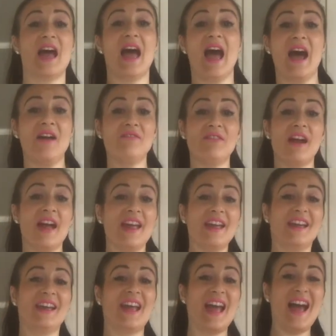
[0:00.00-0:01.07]
and right
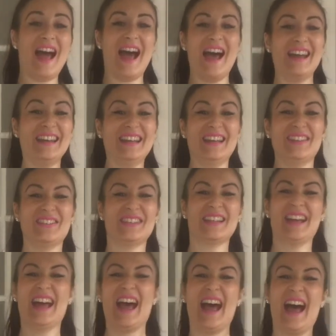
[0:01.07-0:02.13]
and lift
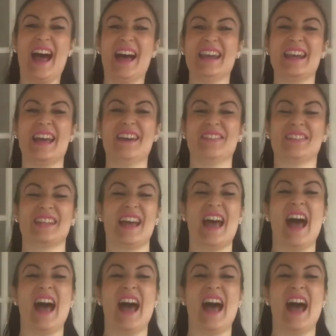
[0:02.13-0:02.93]
and left,